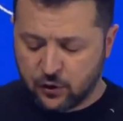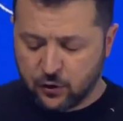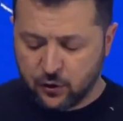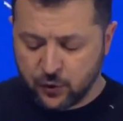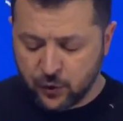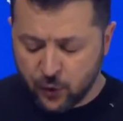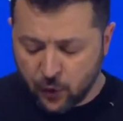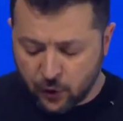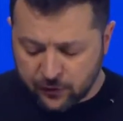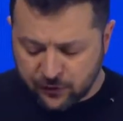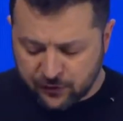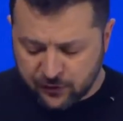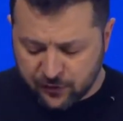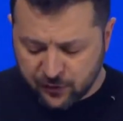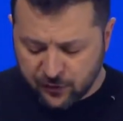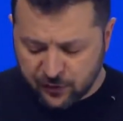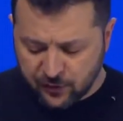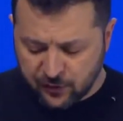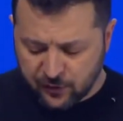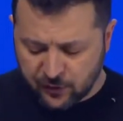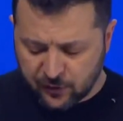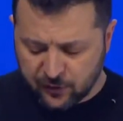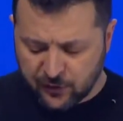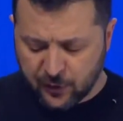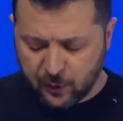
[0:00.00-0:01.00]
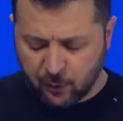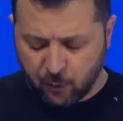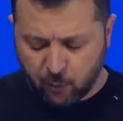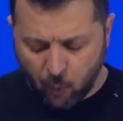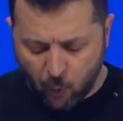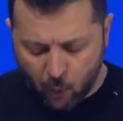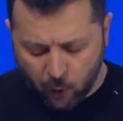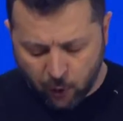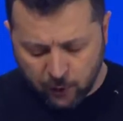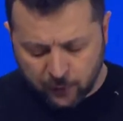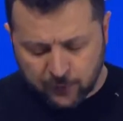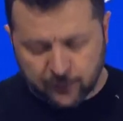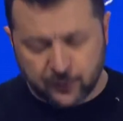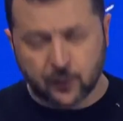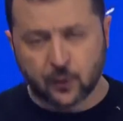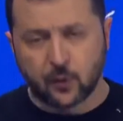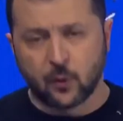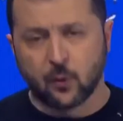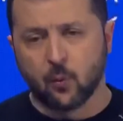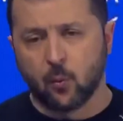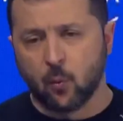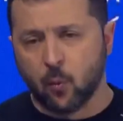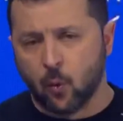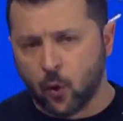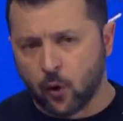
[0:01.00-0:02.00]
not the World
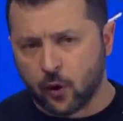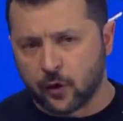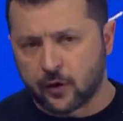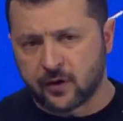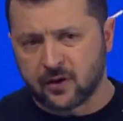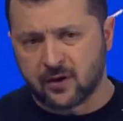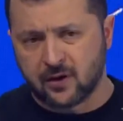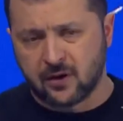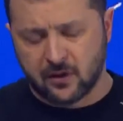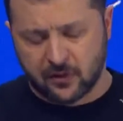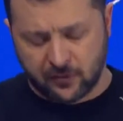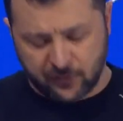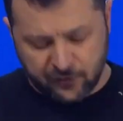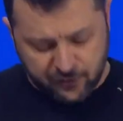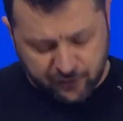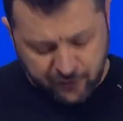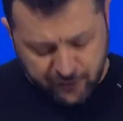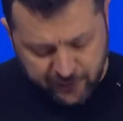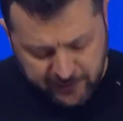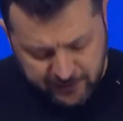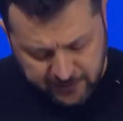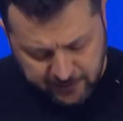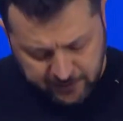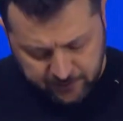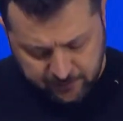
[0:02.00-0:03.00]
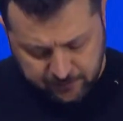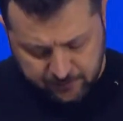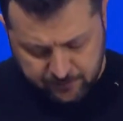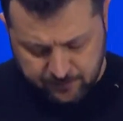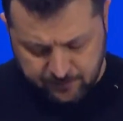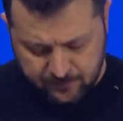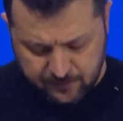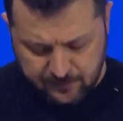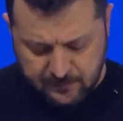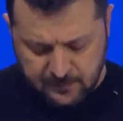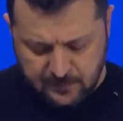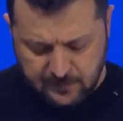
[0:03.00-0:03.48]
War III,